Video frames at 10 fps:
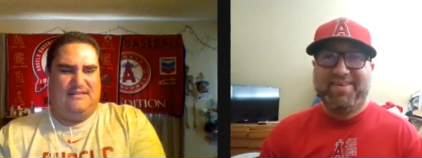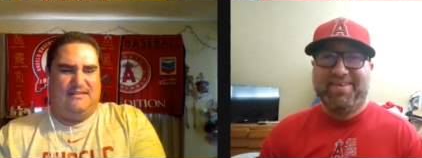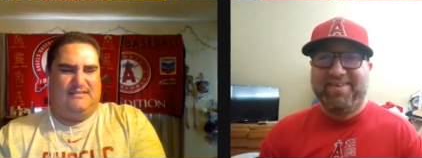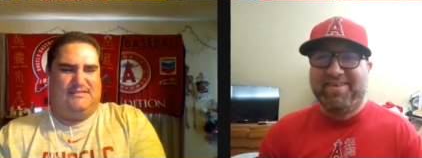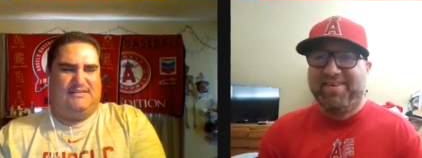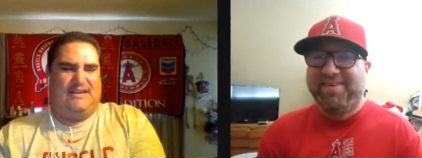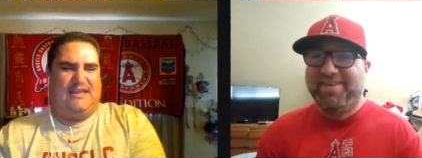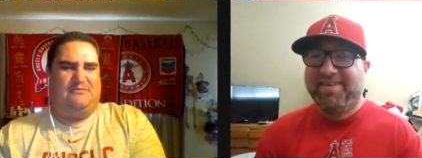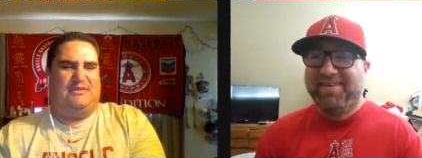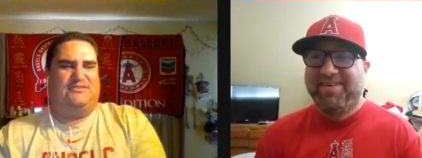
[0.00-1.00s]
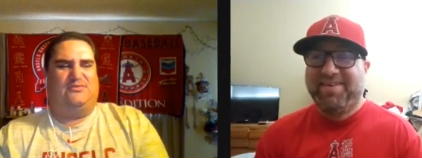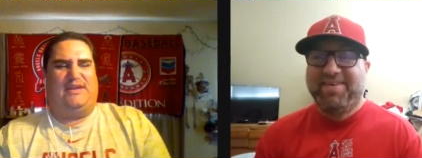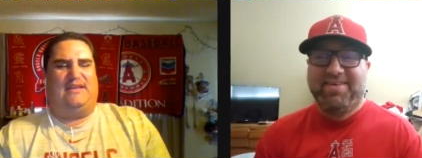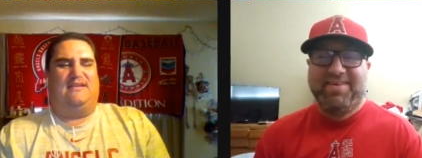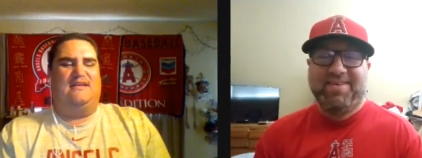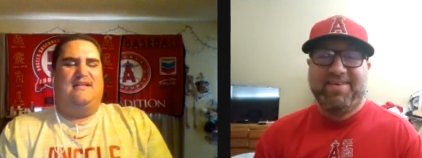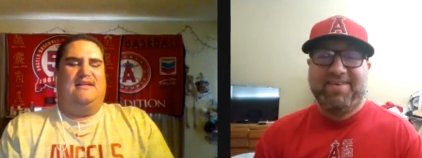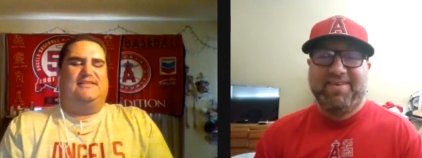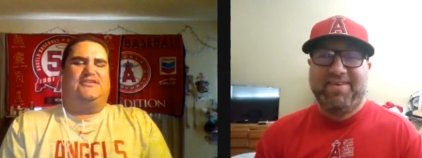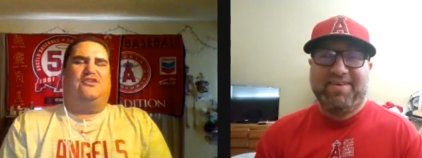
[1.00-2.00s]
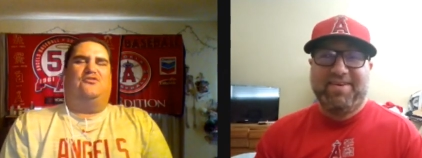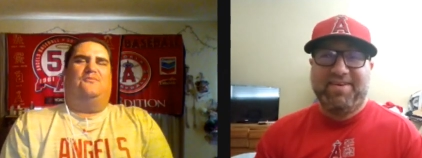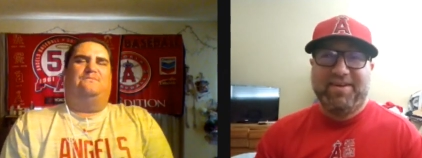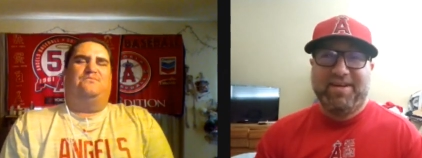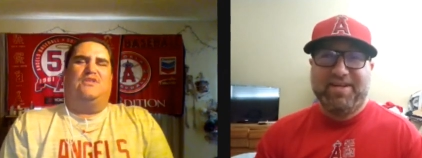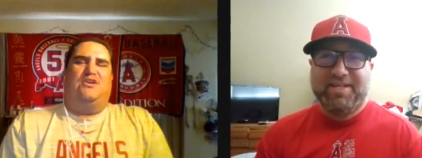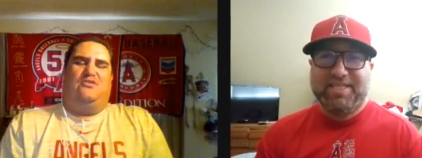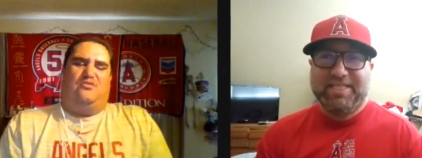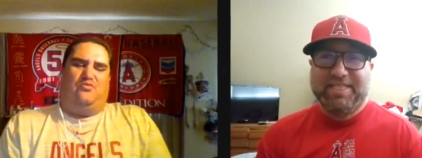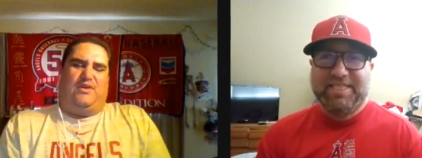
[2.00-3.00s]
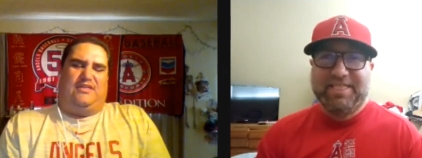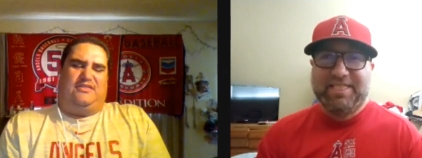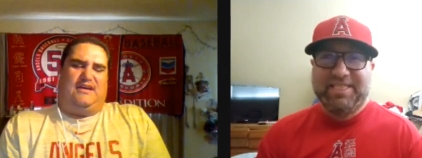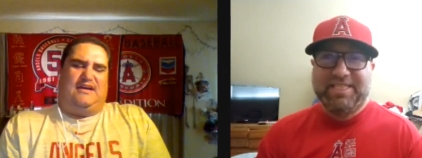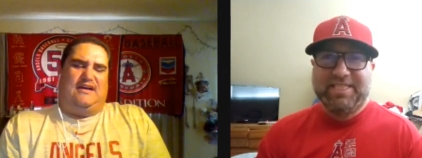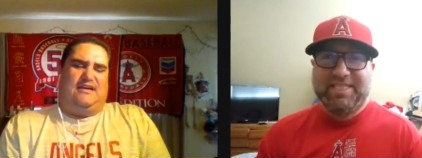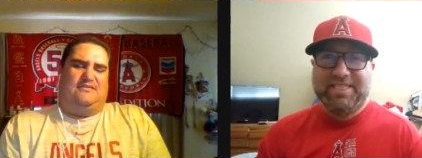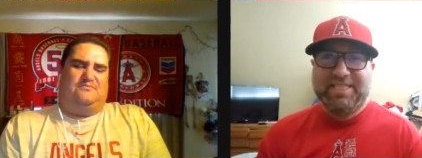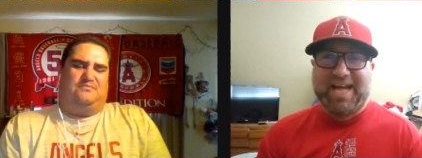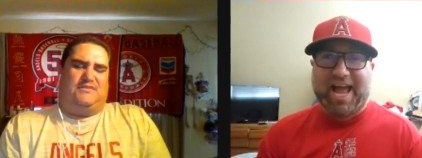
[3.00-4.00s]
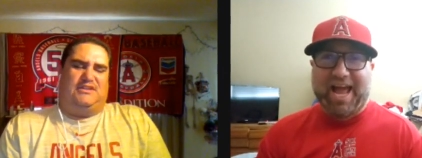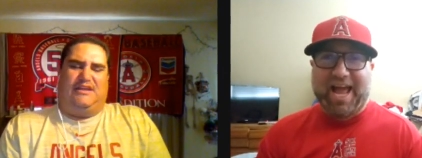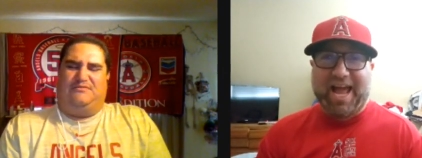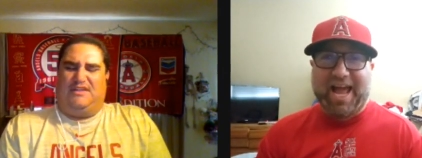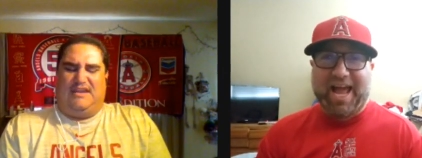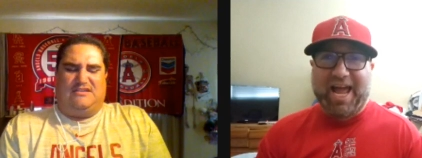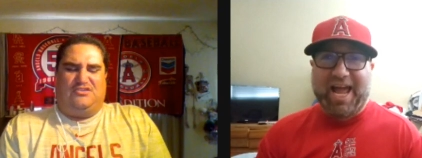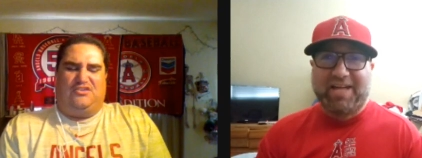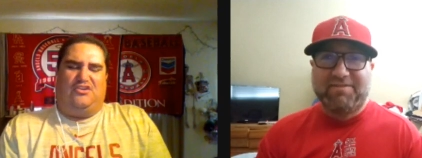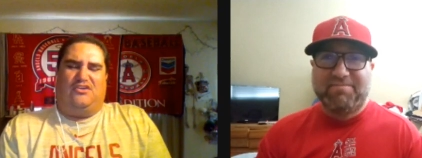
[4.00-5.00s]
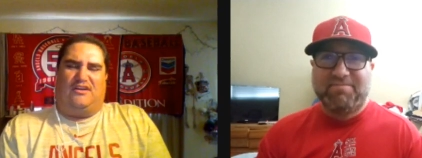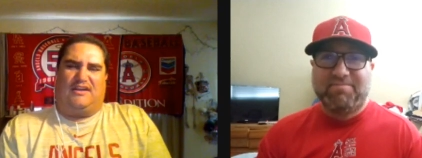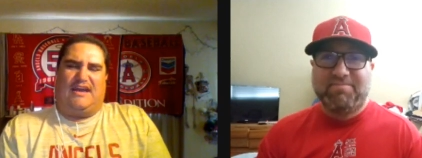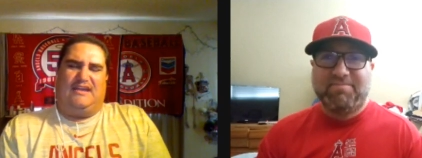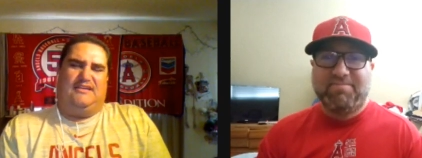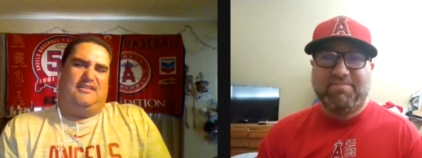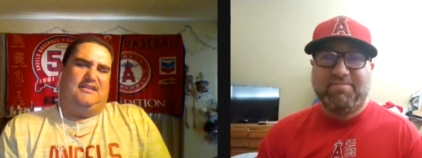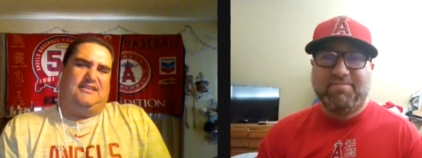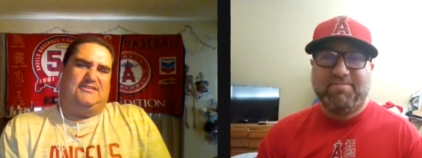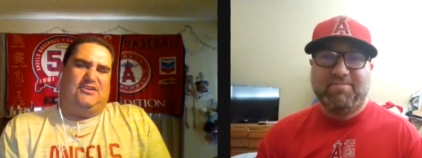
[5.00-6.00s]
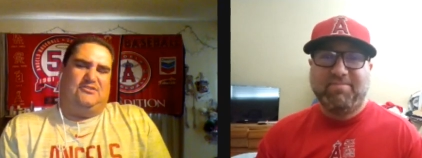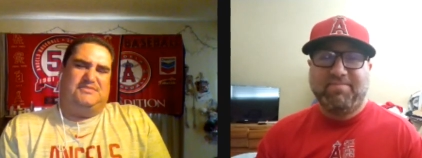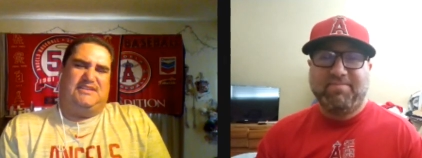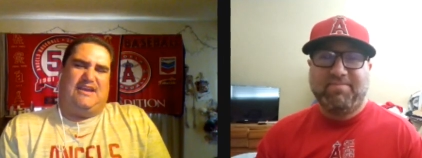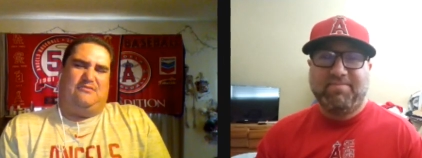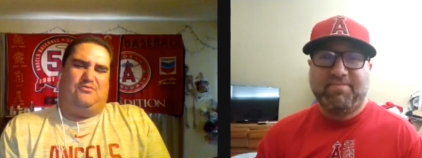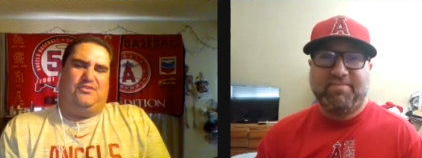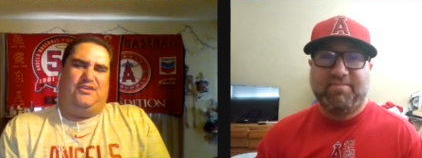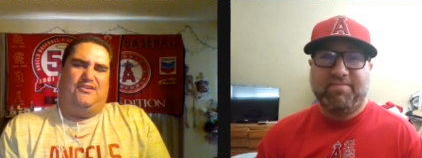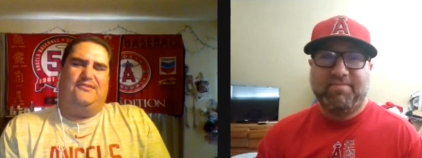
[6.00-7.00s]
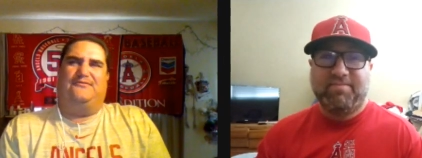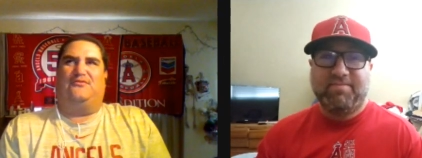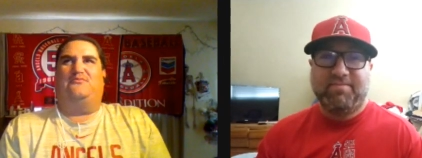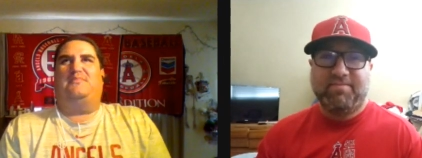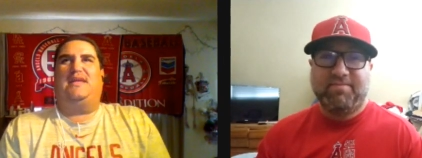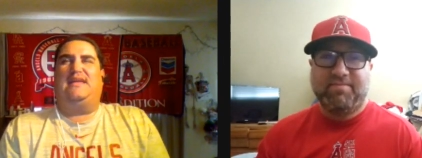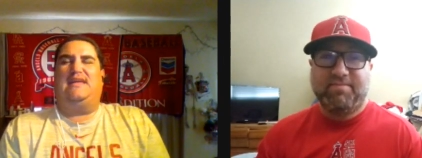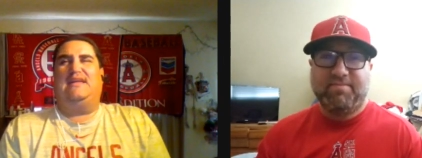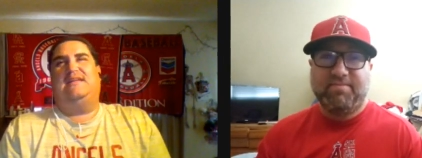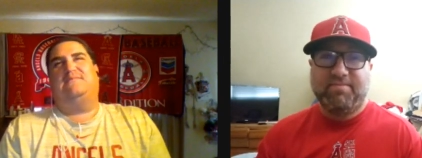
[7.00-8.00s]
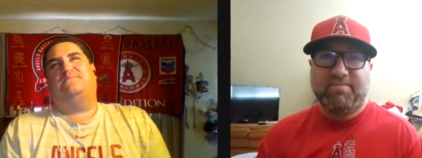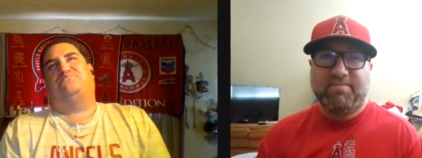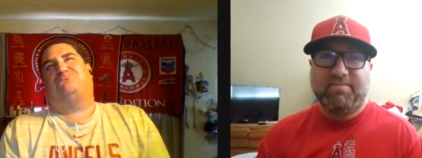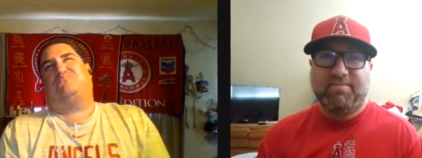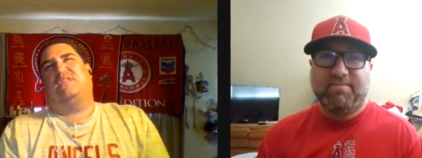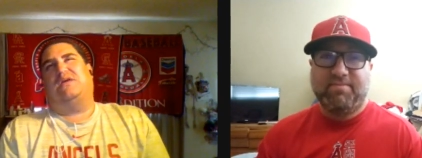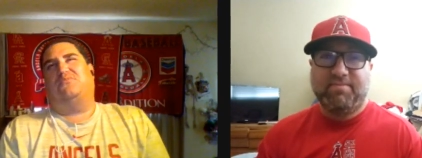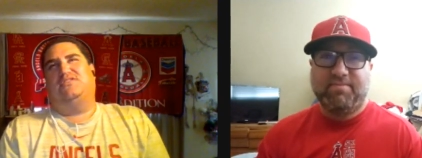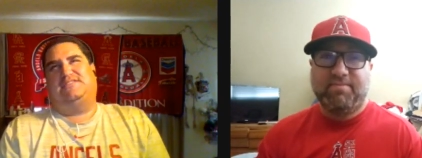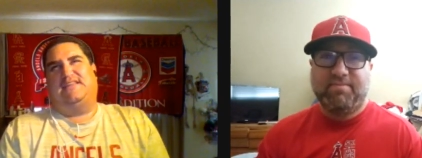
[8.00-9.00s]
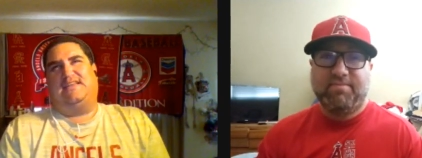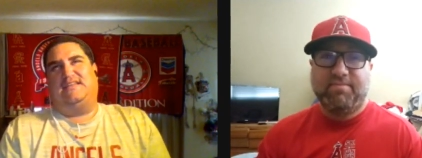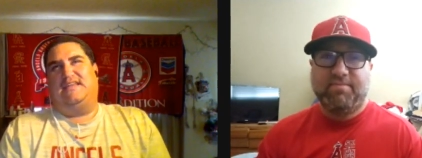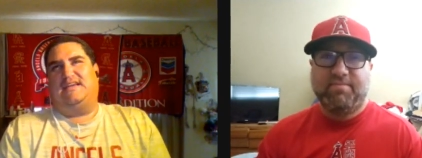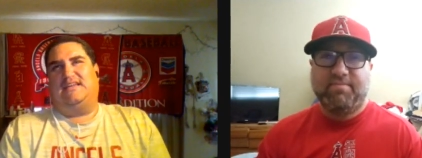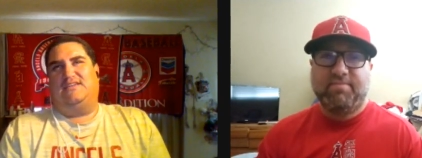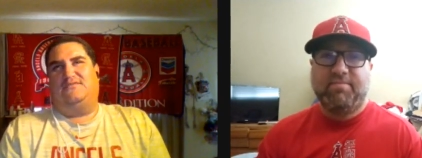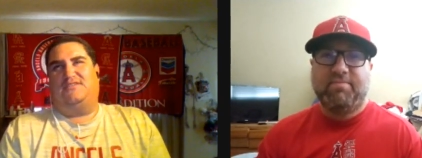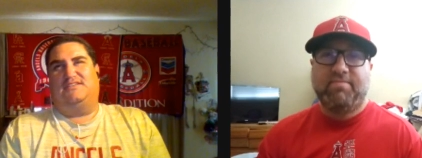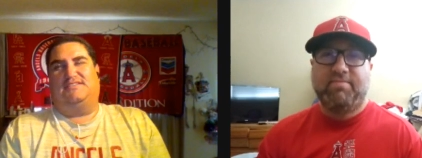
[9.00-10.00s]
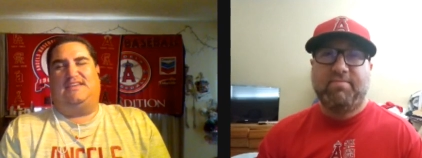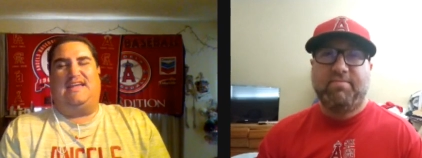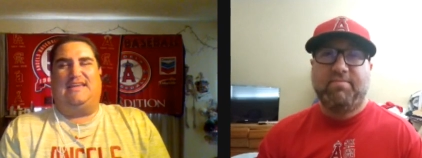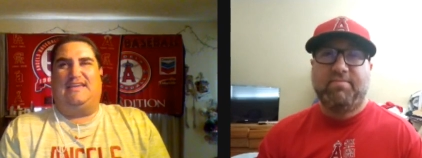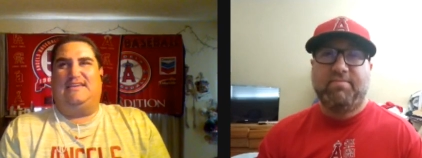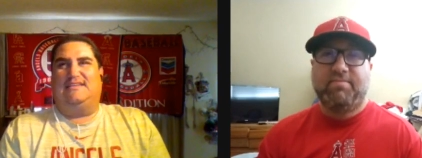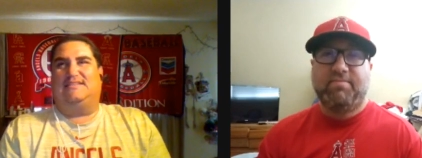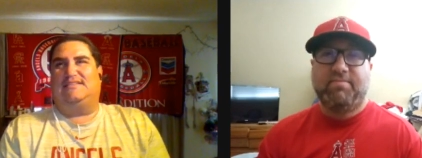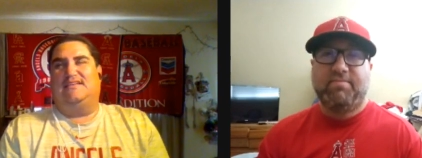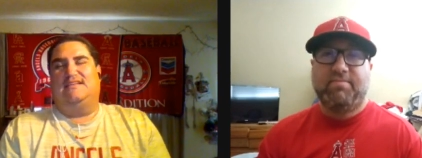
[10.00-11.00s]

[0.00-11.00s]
Speaker 1: there's a day in between. So, with uh, Cleveland and New York, how do you think this homestand will go? For me, I'm always thinking negative because the Yankees,